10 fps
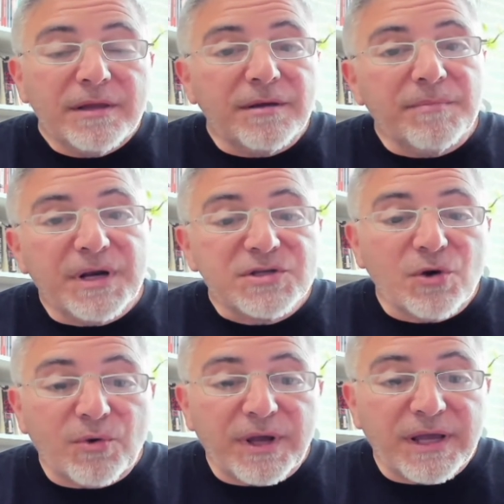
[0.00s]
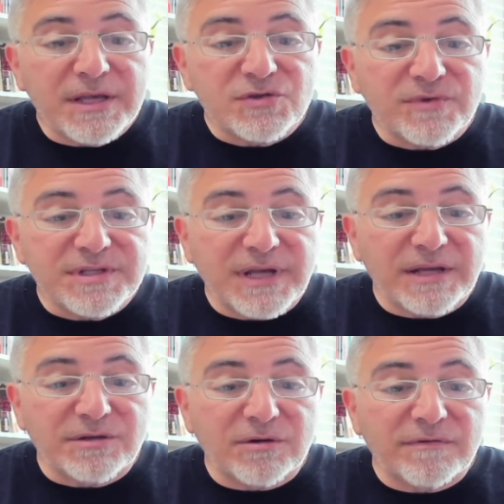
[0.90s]
The Minnesota History
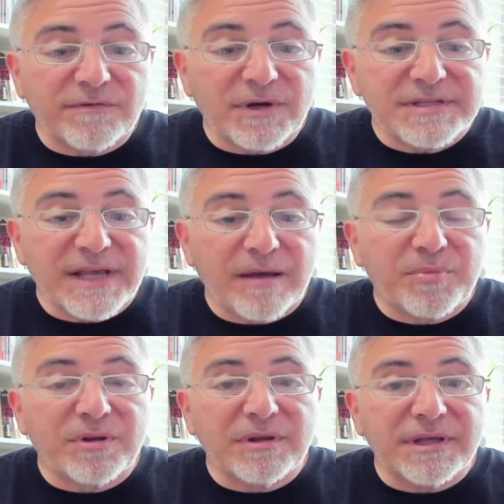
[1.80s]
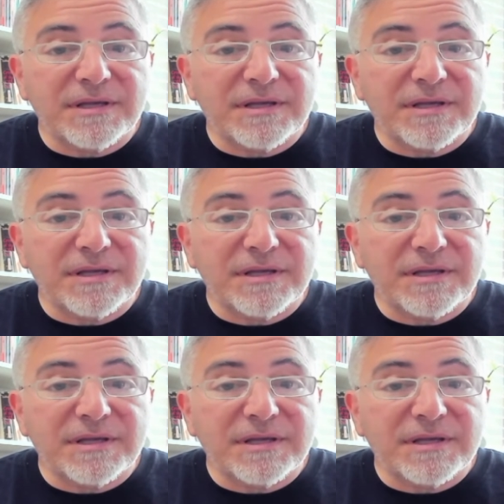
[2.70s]
Center, for example,